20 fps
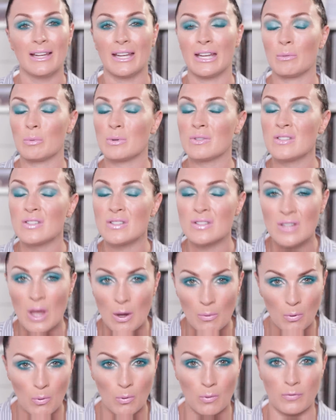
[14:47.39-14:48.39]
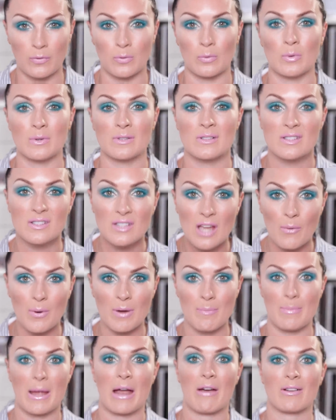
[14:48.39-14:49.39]
It was so awful and so
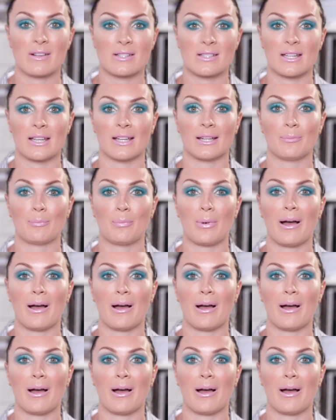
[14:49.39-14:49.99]
embarrassing,